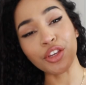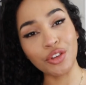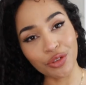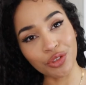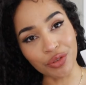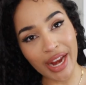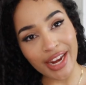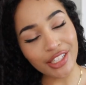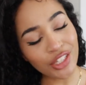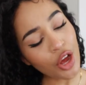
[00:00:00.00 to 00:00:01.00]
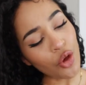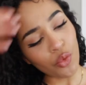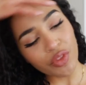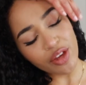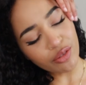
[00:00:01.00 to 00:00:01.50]
a huge range?
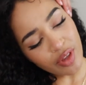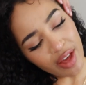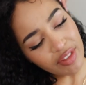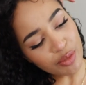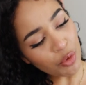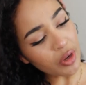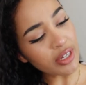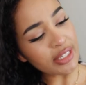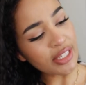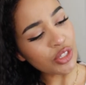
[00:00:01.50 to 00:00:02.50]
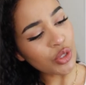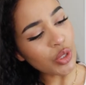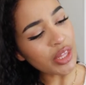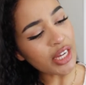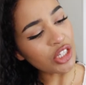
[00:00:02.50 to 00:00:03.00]
Well, they also have this product. It's
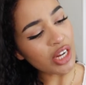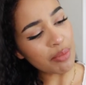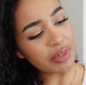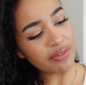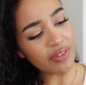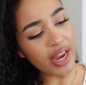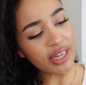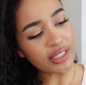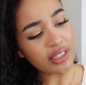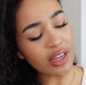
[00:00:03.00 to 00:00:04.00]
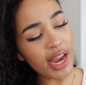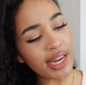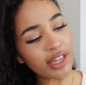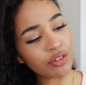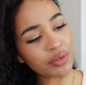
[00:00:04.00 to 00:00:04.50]
called their Shape and Define
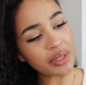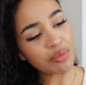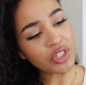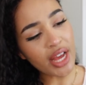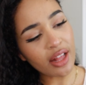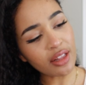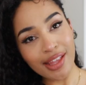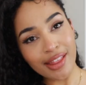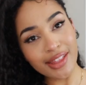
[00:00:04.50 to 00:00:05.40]
Styling Cream Gel.